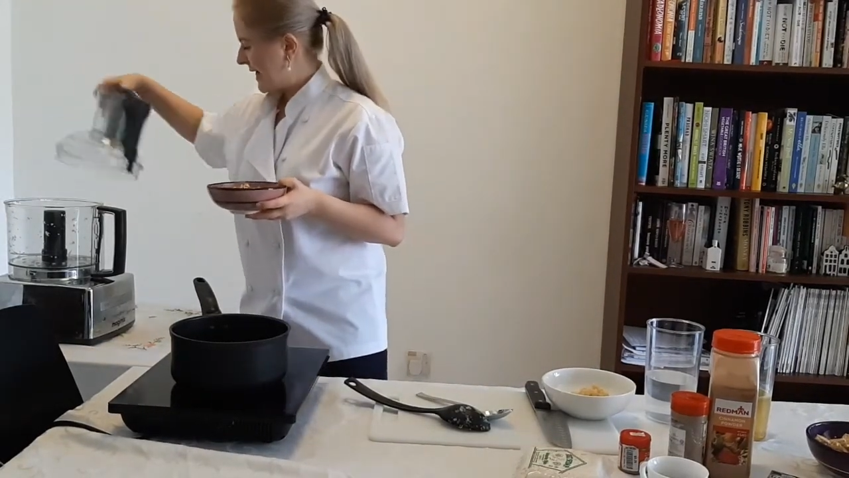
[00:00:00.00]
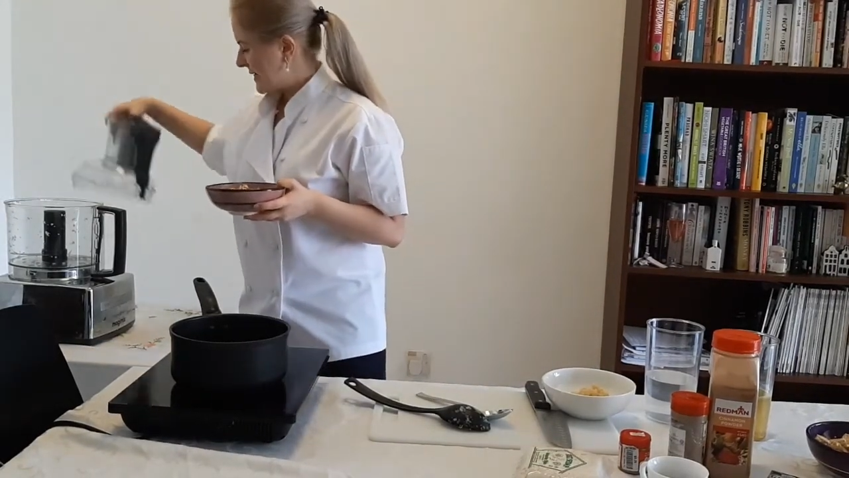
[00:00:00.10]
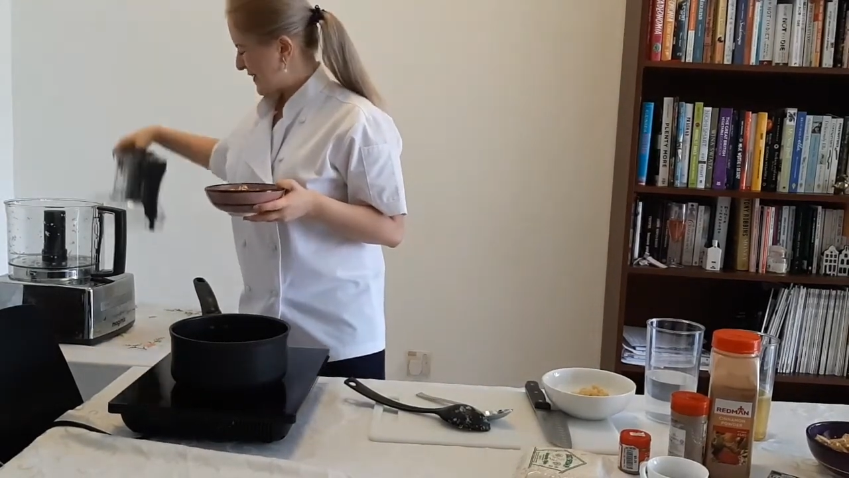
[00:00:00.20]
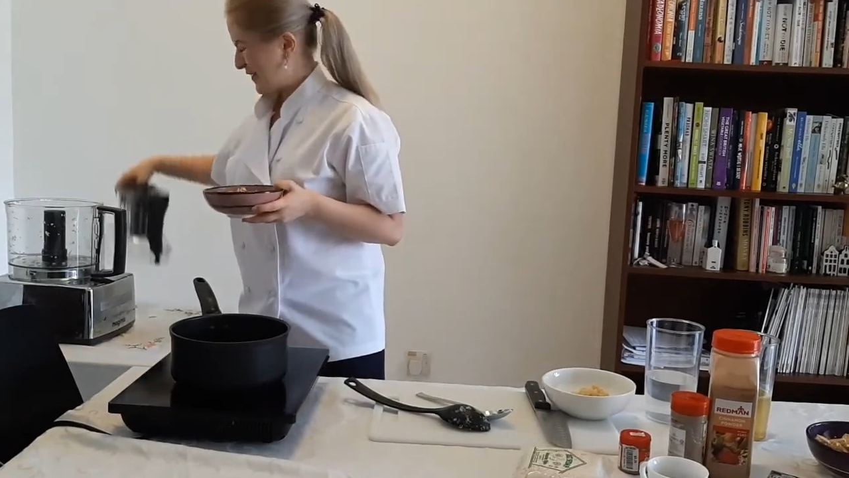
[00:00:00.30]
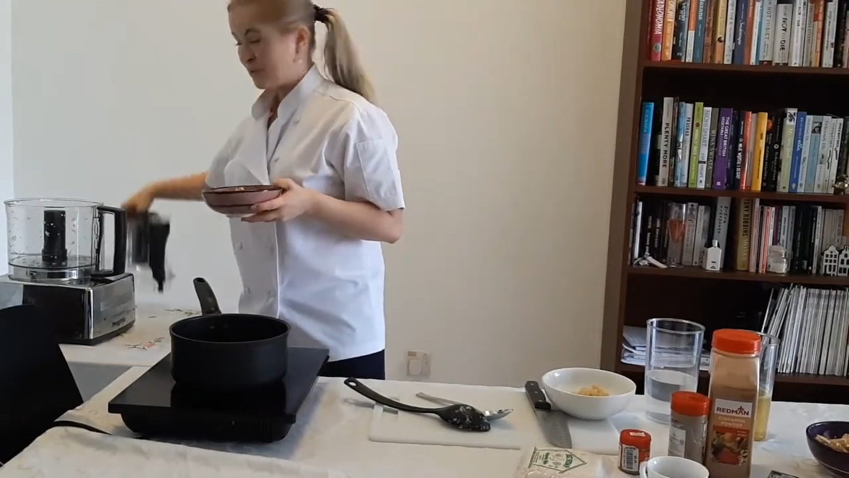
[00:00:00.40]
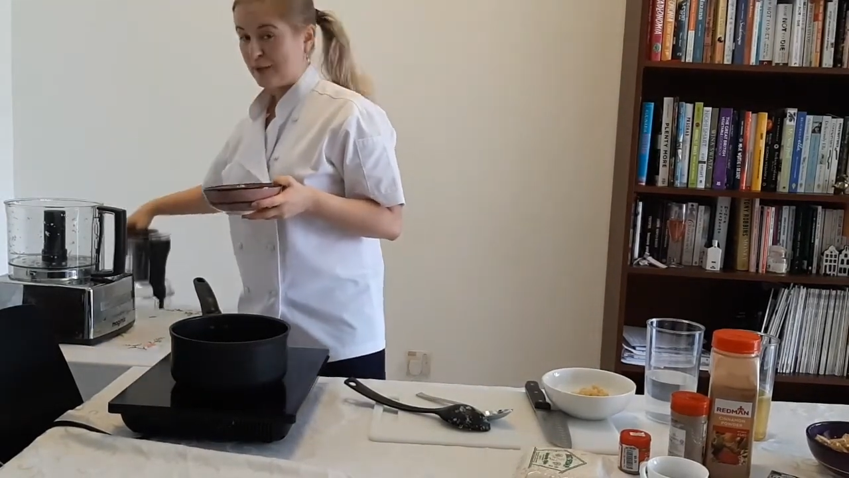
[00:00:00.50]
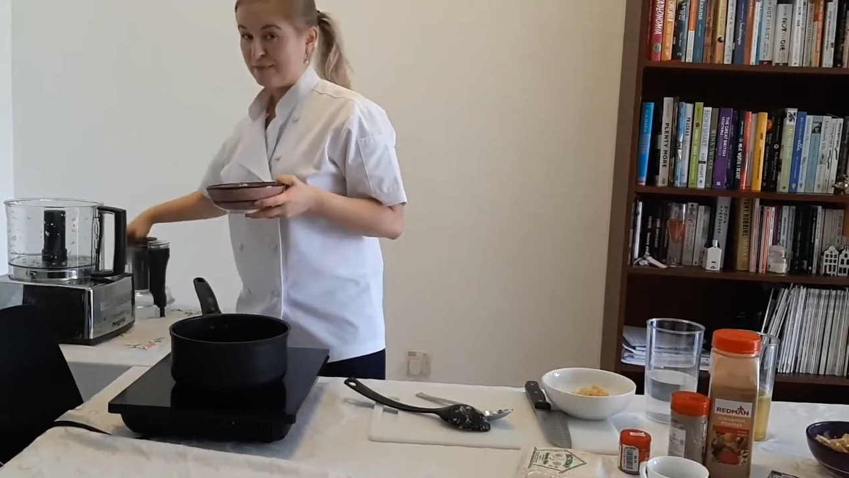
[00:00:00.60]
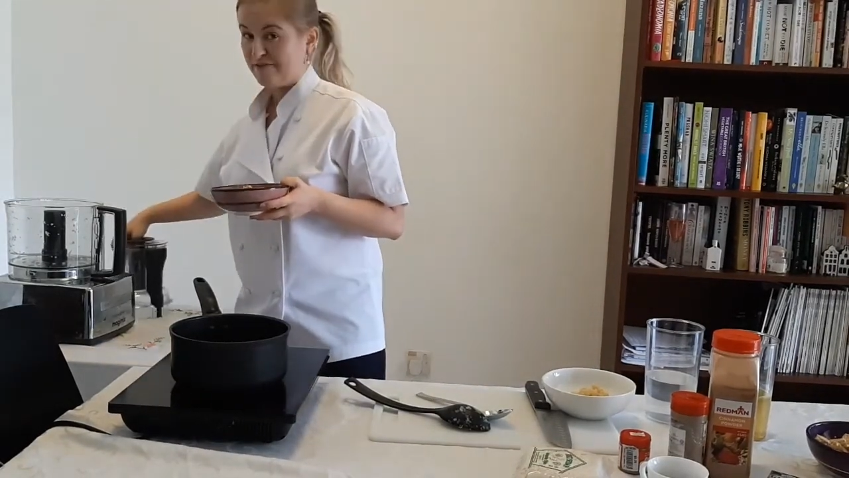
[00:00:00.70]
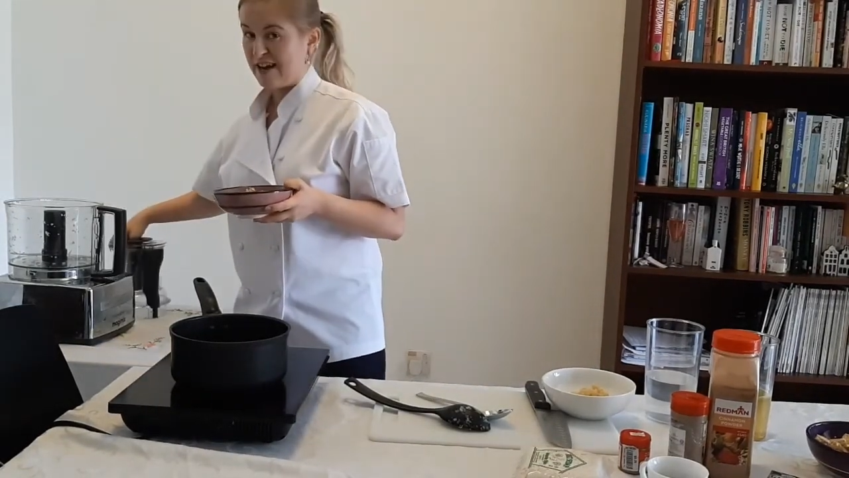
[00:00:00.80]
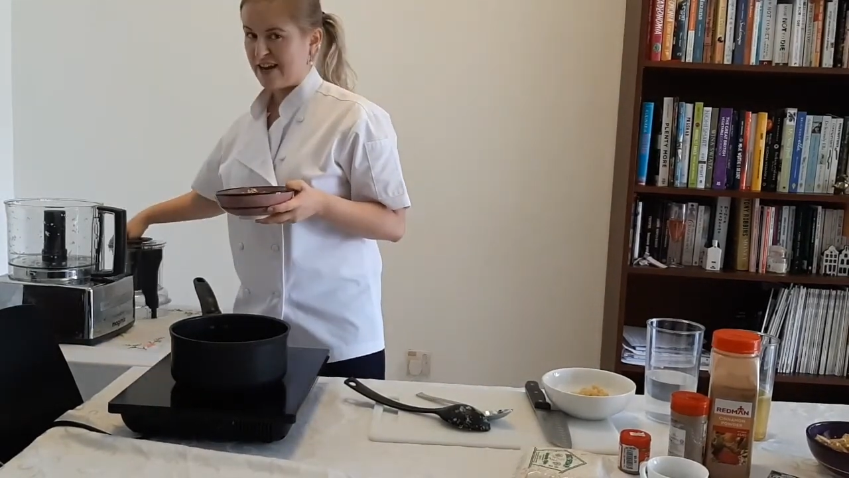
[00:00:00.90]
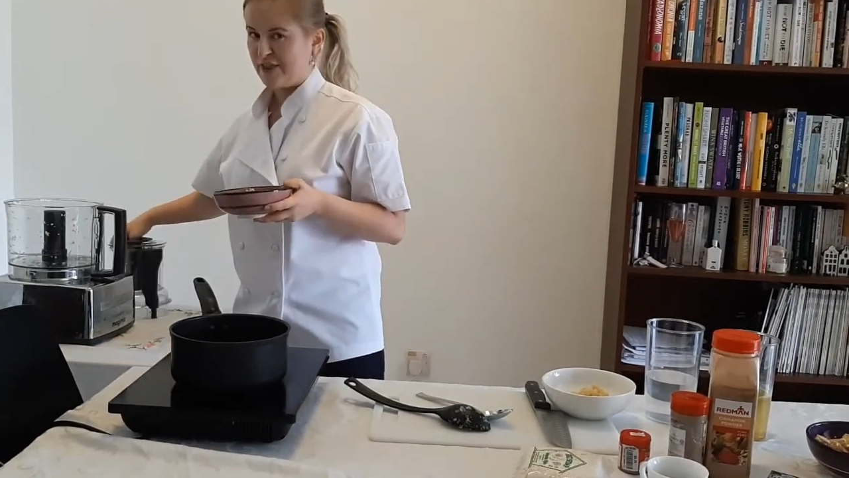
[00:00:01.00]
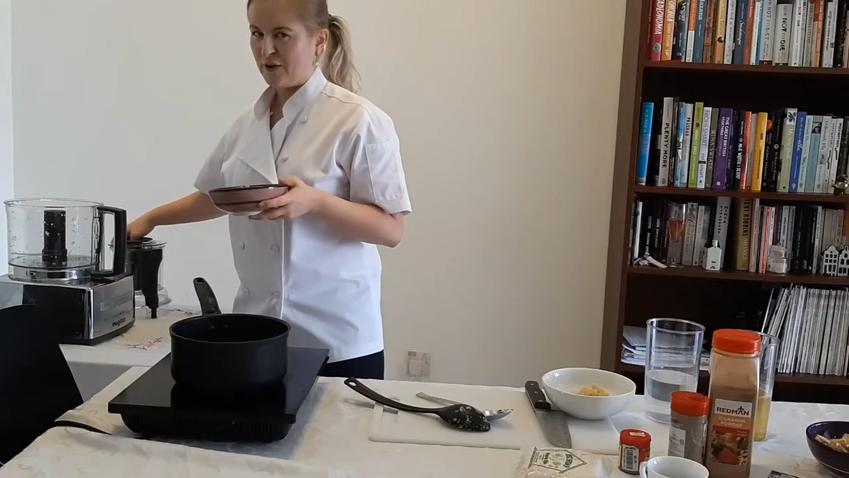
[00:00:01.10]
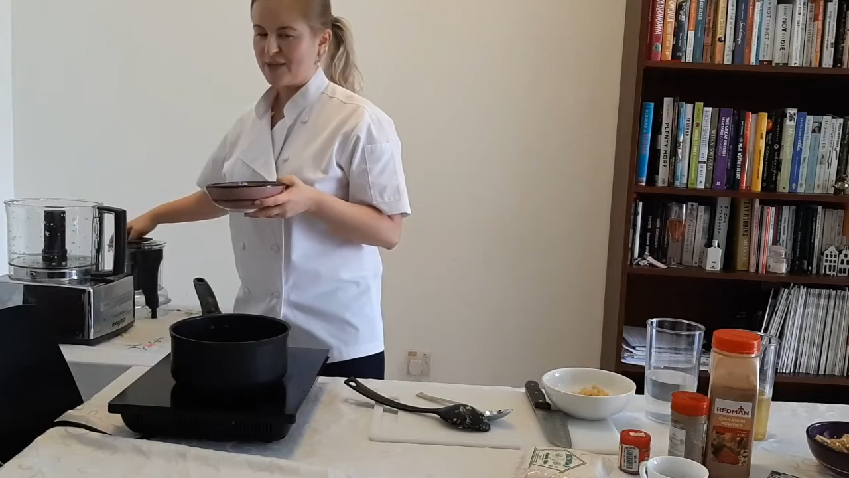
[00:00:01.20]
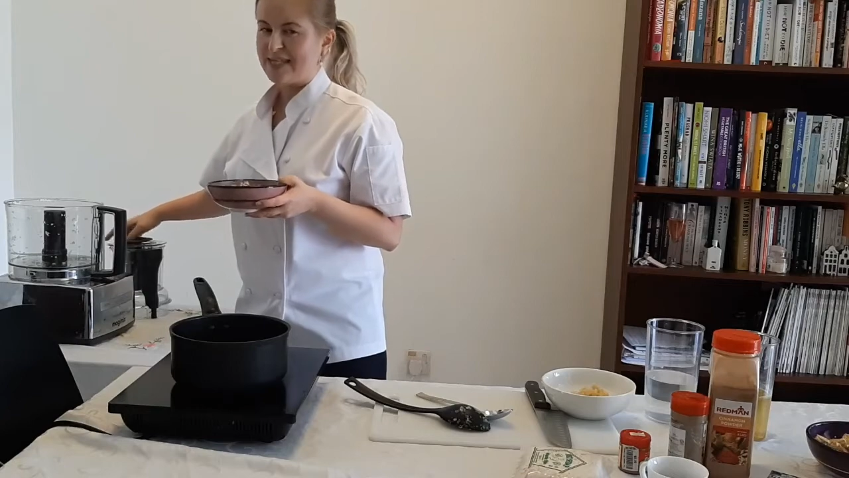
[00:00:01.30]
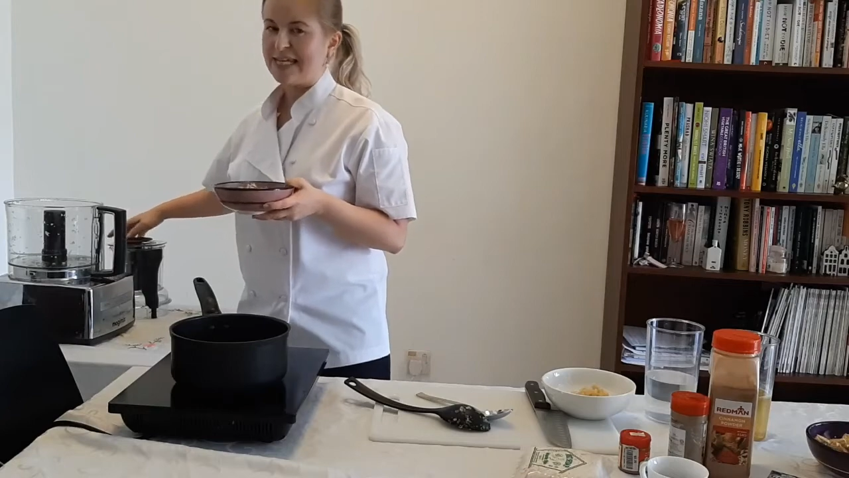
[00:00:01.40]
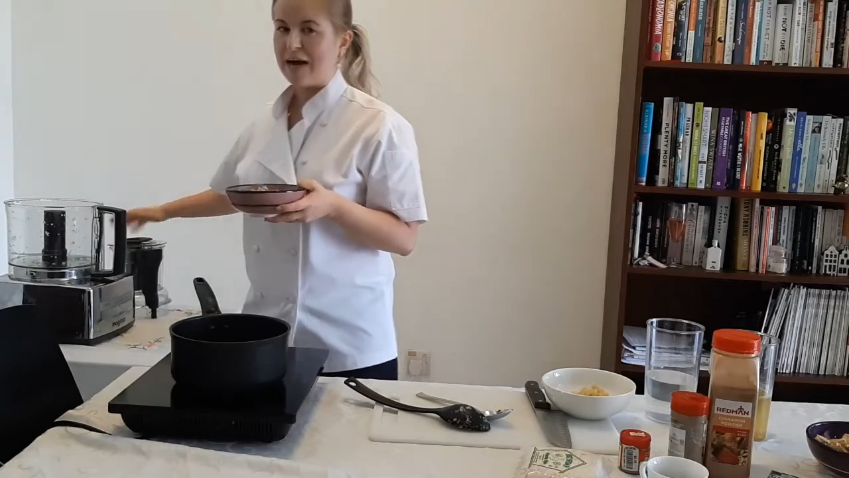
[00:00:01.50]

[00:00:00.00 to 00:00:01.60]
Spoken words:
So it will be very noisy.